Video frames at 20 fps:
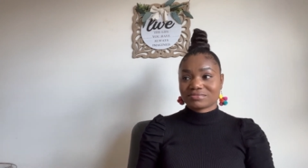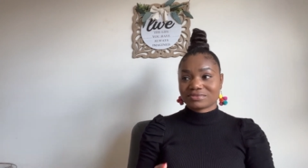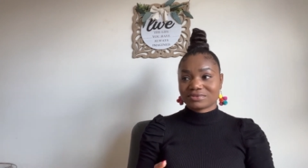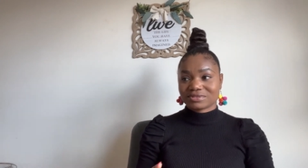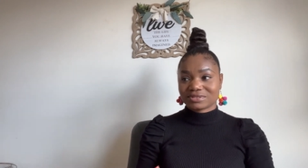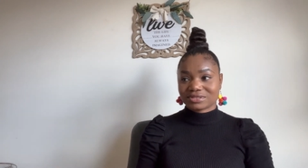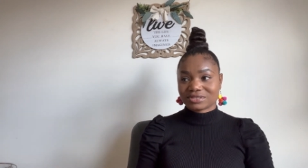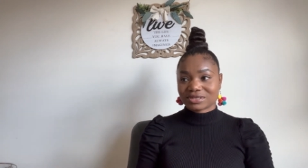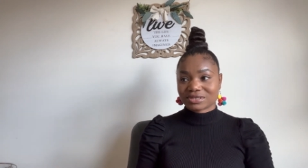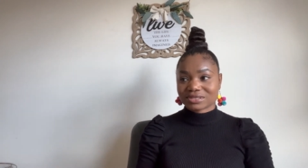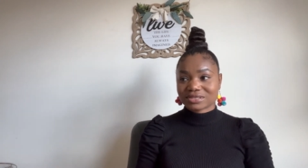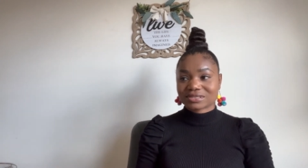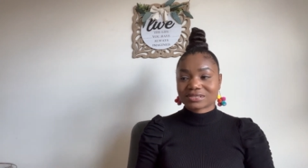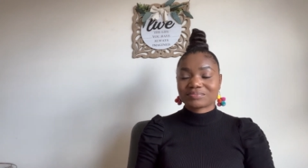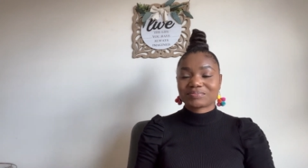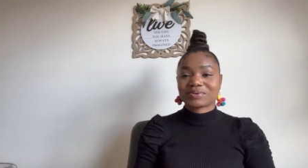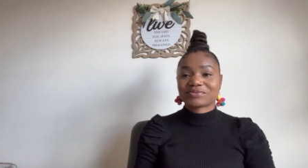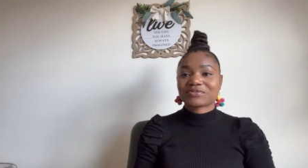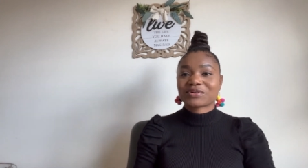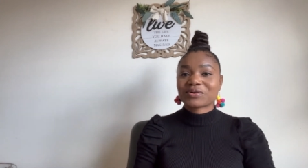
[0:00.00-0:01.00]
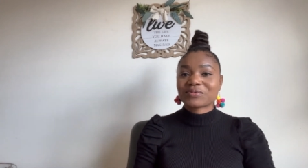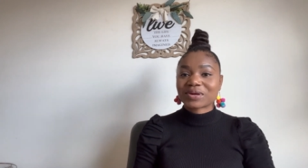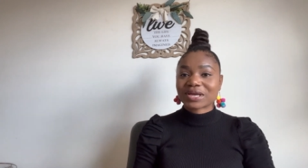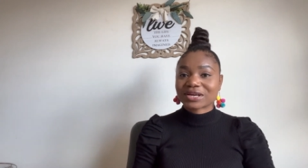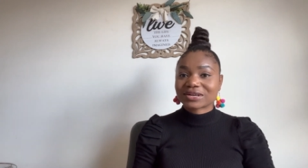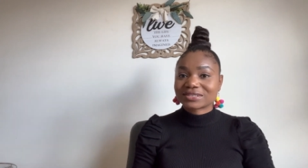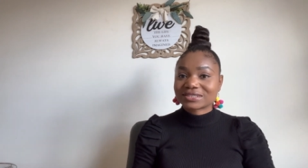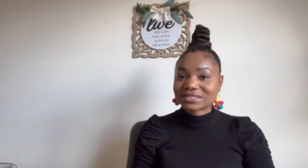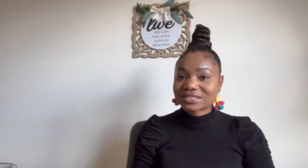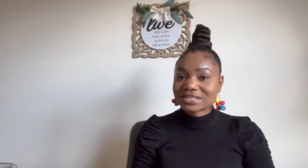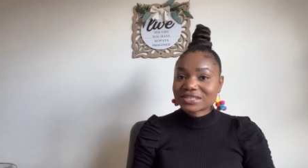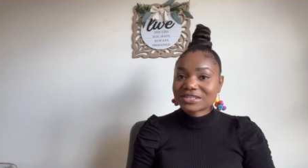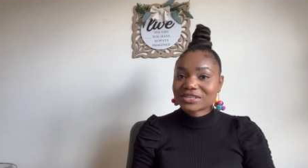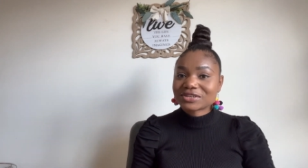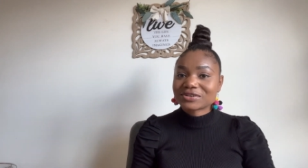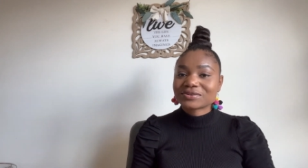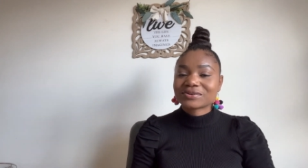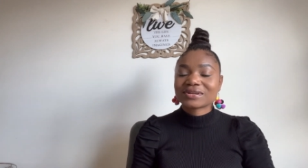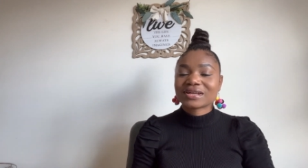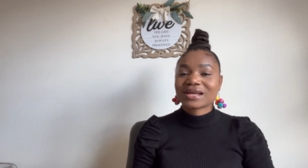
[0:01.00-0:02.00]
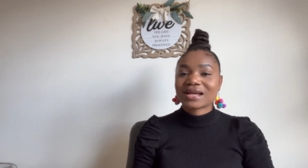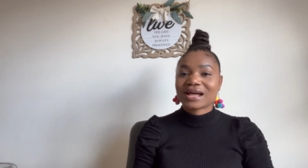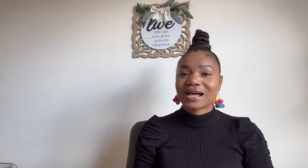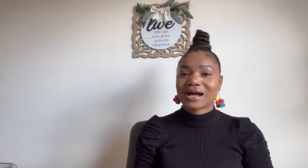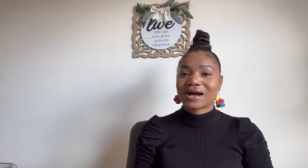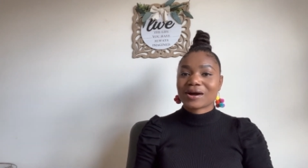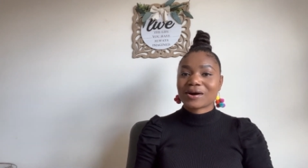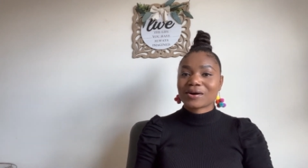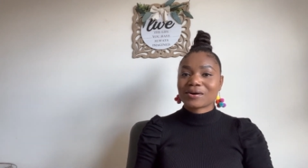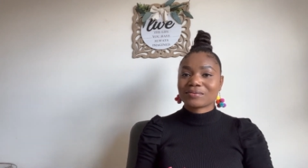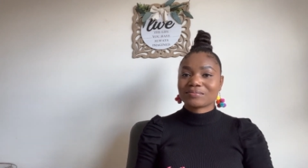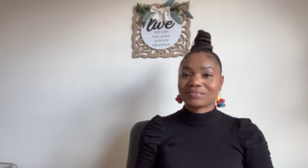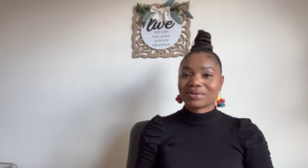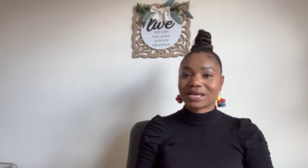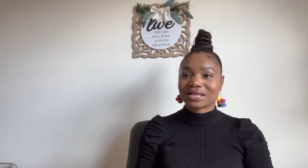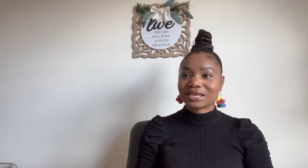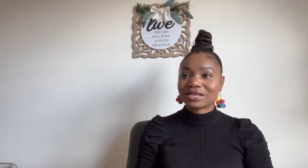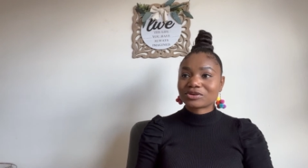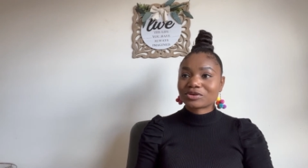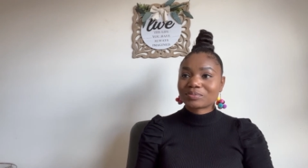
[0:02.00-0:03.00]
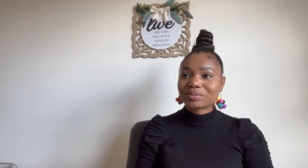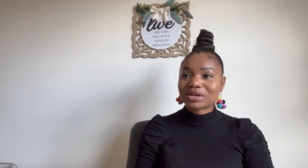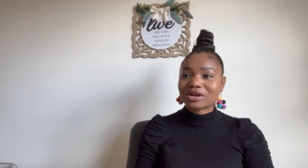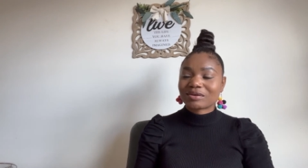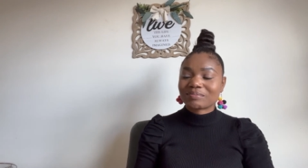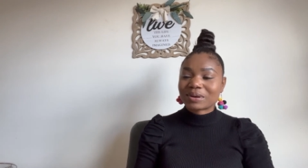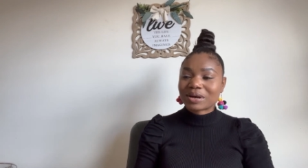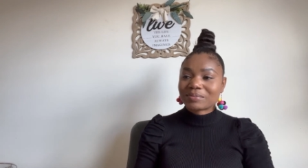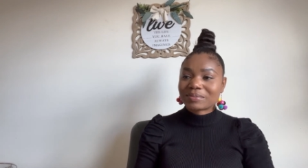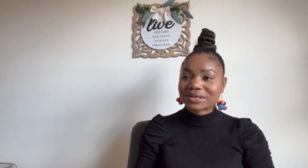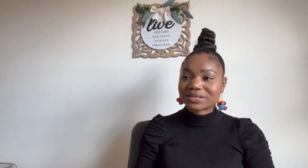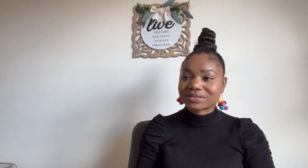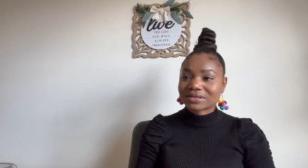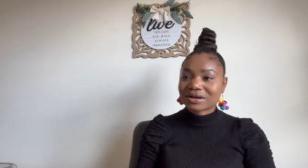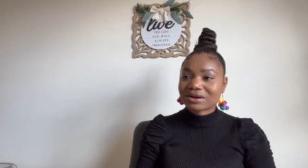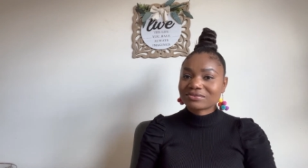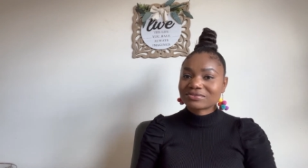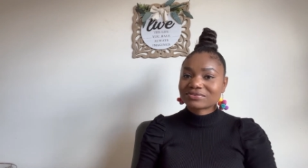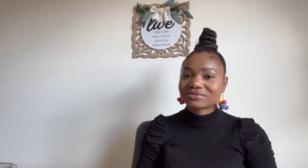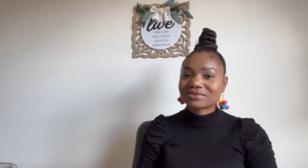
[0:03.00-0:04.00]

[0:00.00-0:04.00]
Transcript: just before we continue, a little bit about myself.